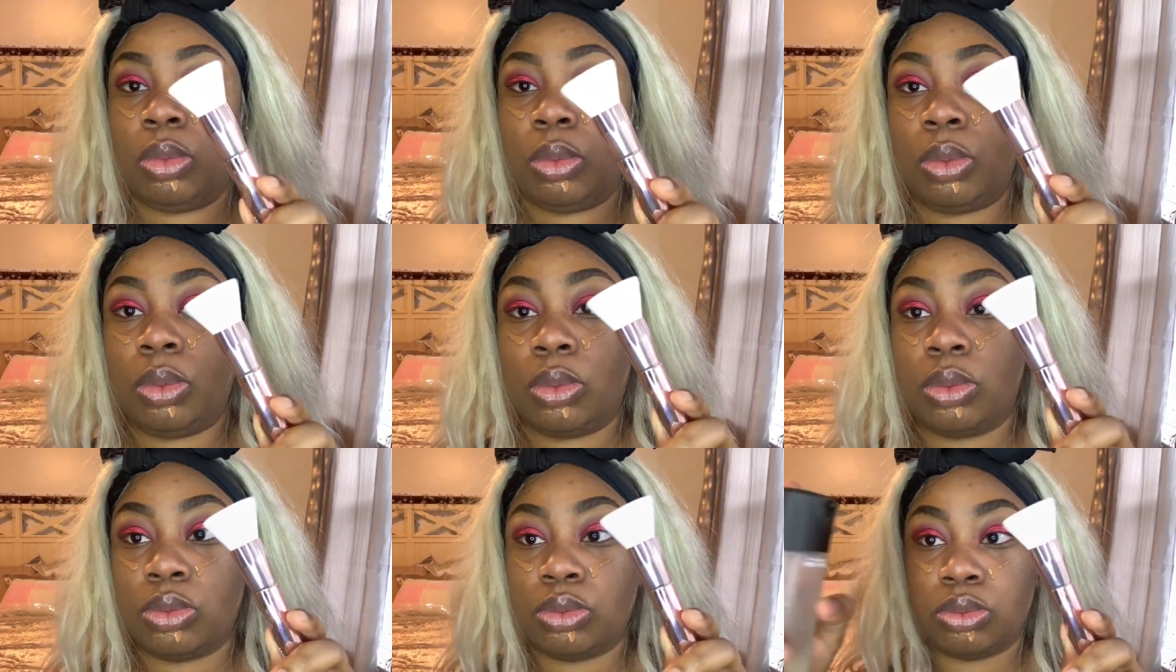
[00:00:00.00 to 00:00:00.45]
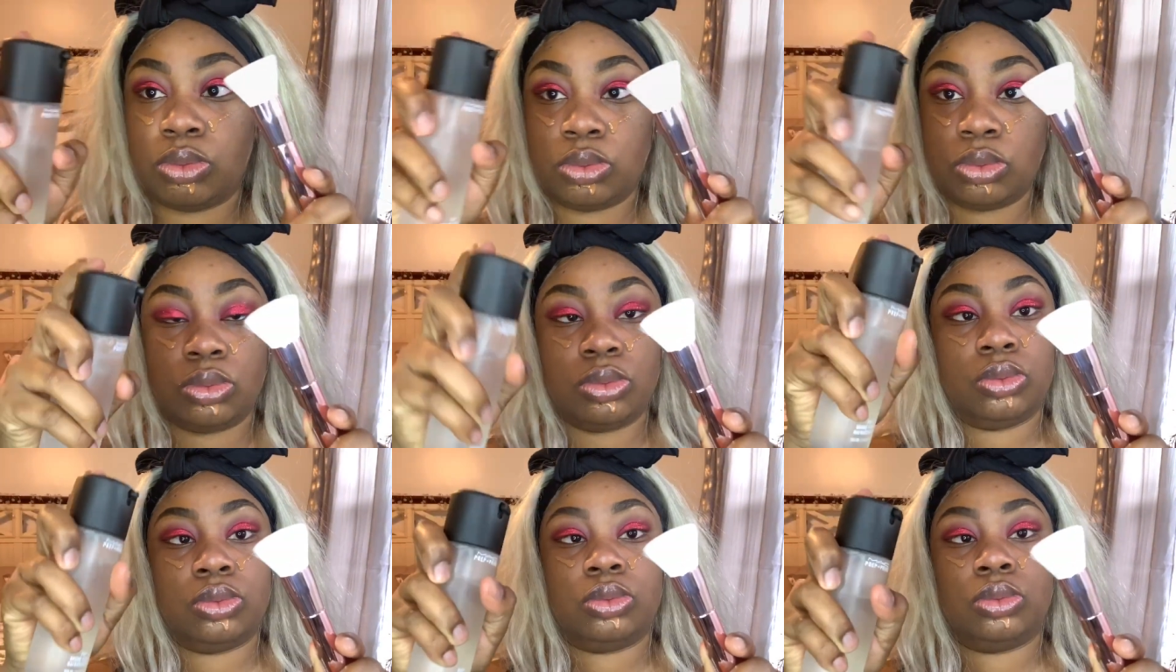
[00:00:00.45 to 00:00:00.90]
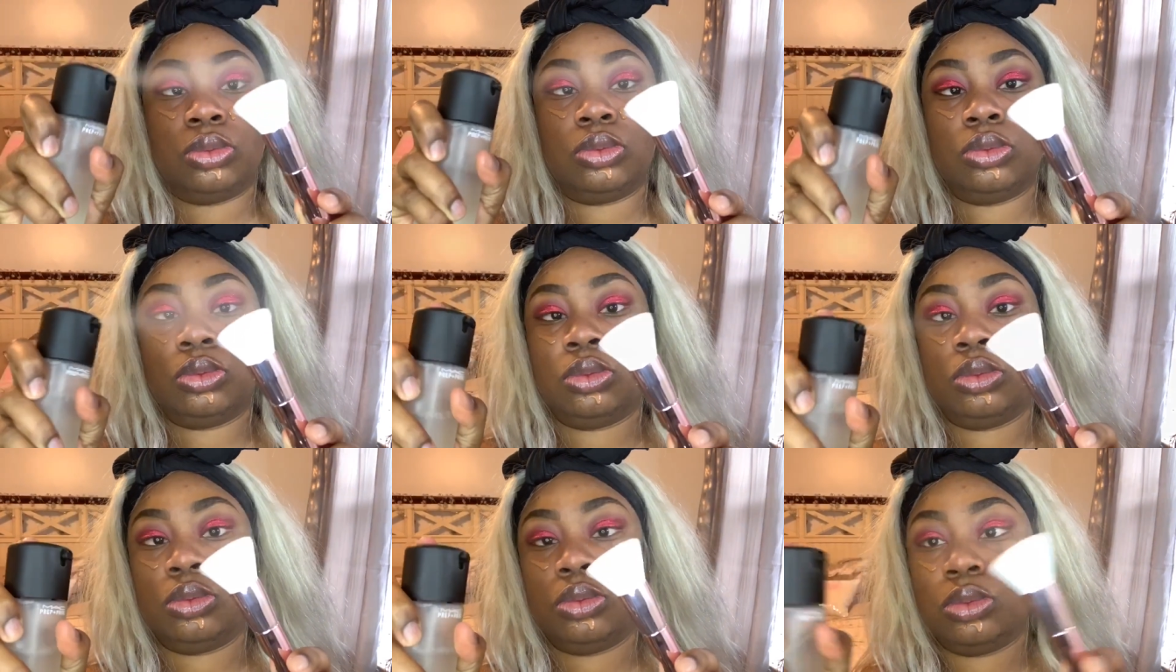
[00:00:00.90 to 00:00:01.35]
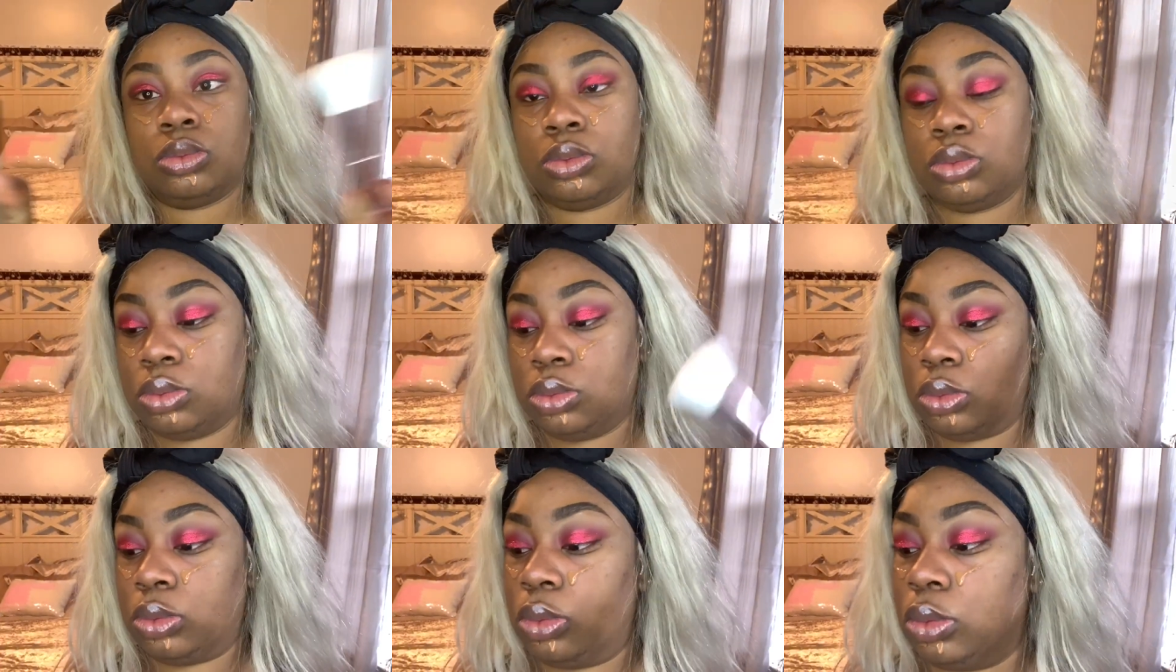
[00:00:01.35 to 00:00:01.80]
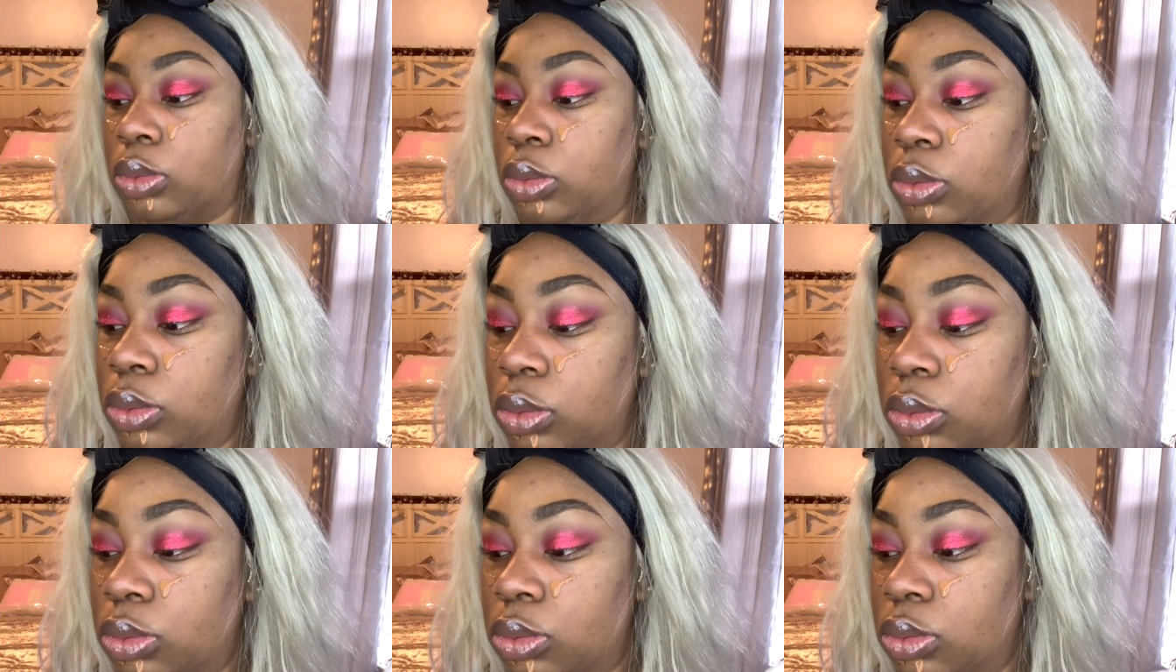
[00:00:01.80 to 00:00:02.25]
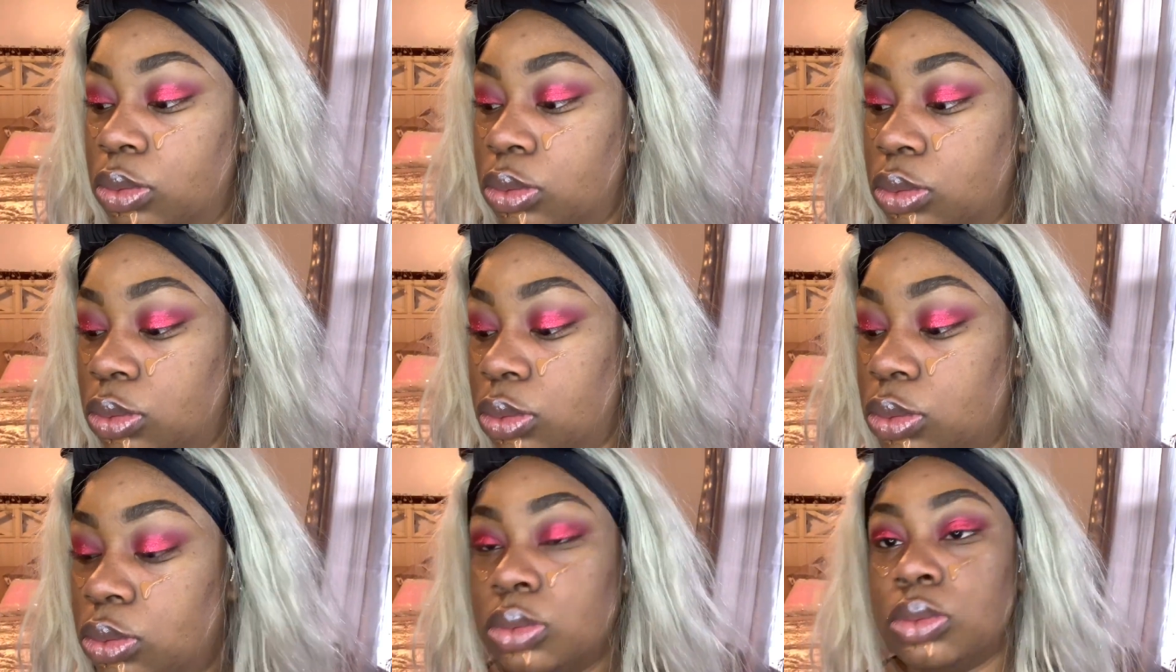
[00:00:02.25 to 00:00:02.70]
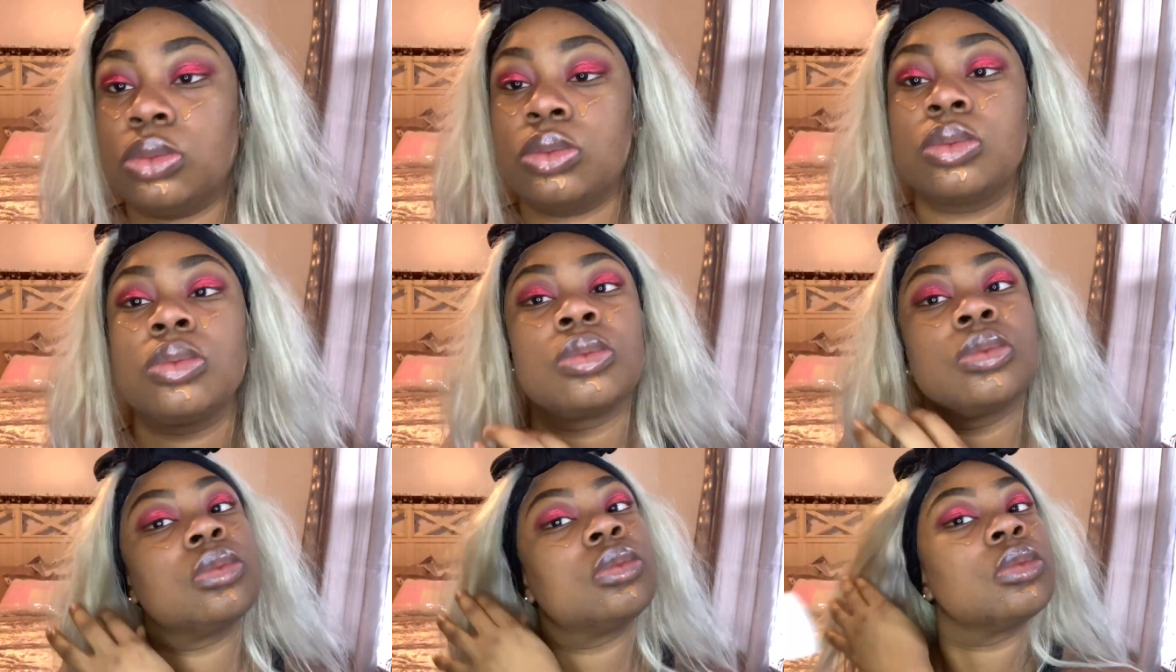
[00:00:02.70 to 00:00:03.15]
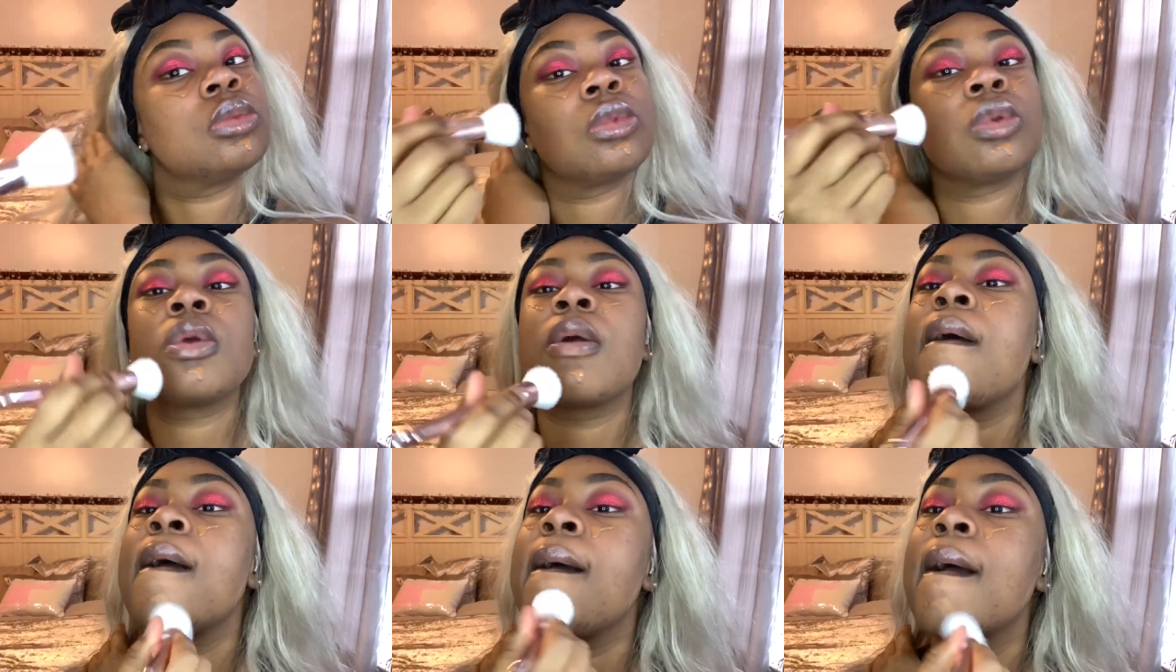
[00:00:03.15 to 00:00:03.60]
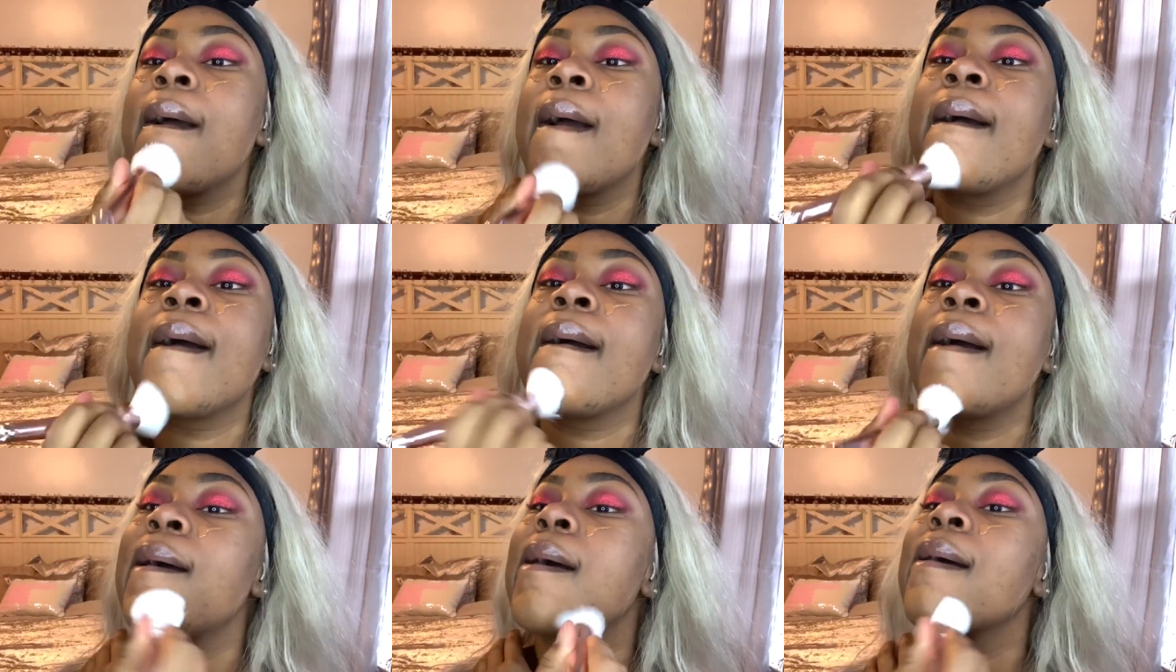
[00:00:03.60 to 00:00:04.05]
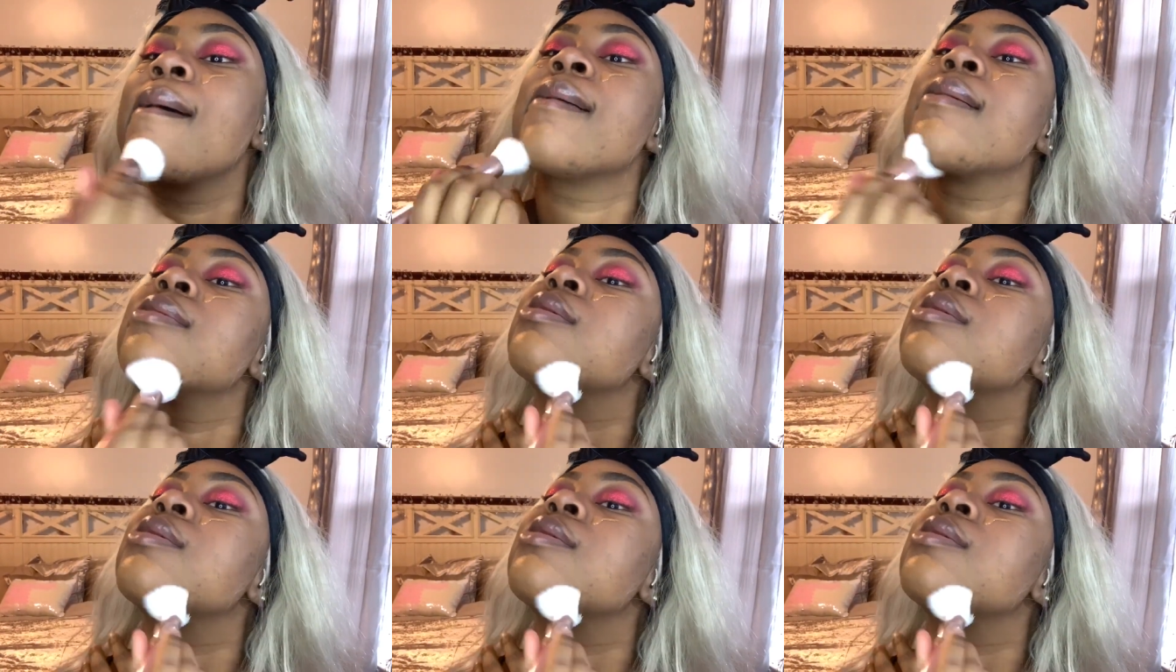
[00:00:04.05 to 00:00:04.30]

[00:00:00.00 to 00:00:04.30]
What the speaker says: center of the eye. Next, I'm taking a